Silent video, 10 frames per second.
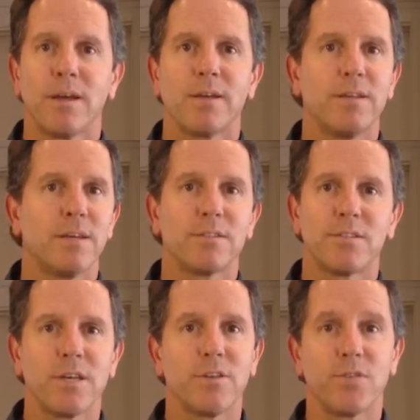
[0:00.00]
not to
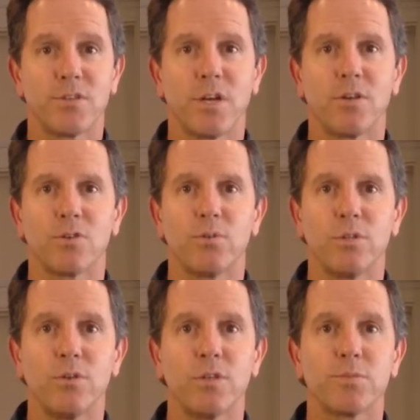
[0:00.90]
say that the sellers would
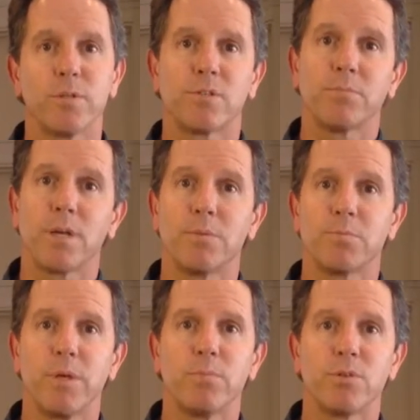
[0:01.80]
do this, but sometimes
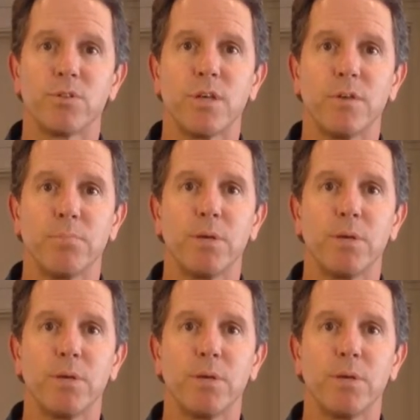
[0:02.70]
people see that